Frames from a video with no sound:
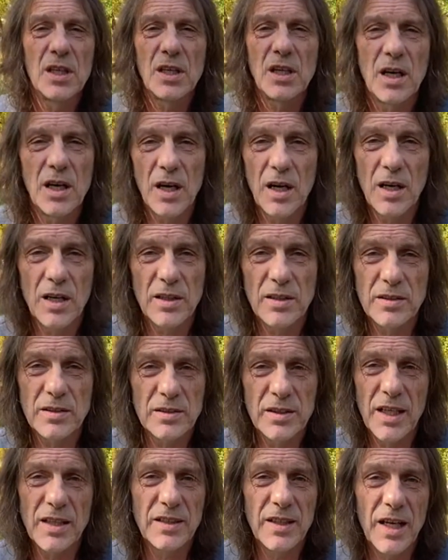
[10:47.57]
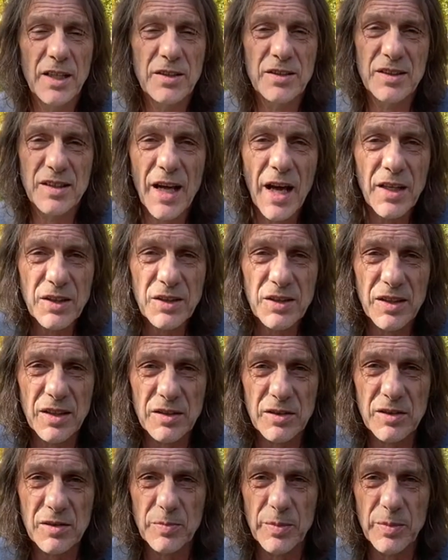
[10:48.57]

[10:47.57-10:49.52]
That's nonsense,